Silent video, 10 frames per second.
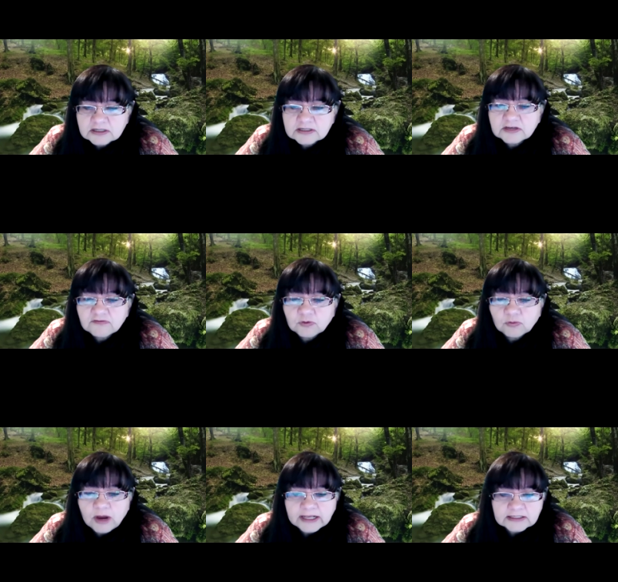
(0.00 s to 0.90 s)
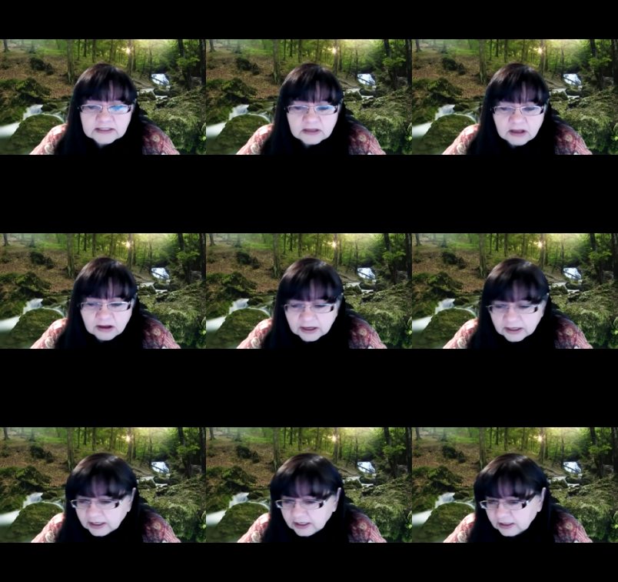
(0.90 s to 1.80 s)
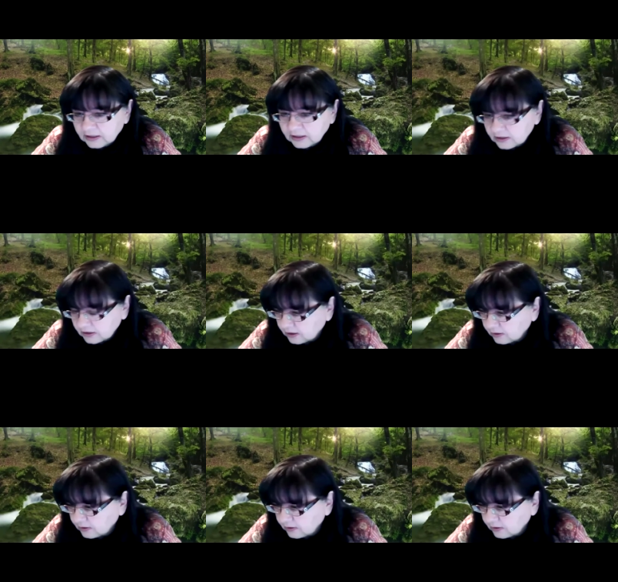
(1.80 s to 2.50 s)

civil rights law and